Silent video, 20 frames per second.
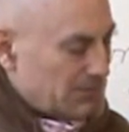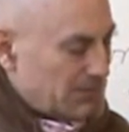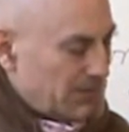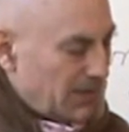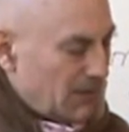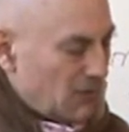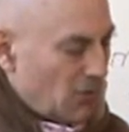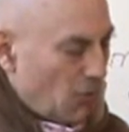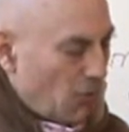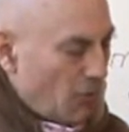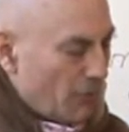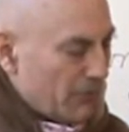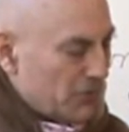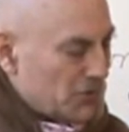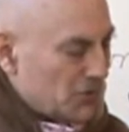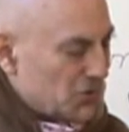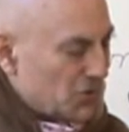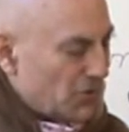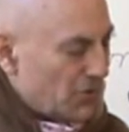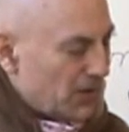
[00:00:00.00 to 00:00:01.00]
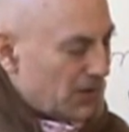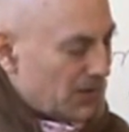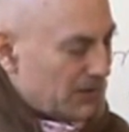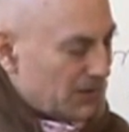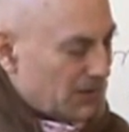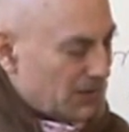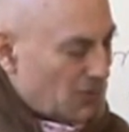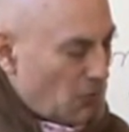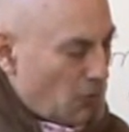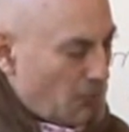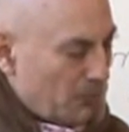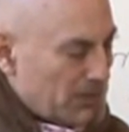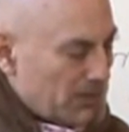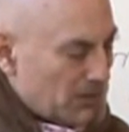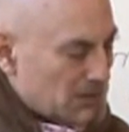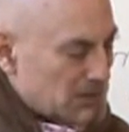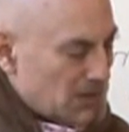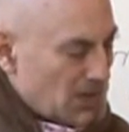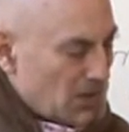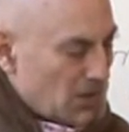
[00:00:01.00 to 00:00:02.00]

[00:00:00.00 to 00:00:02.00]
Being overjoyed, the gopis,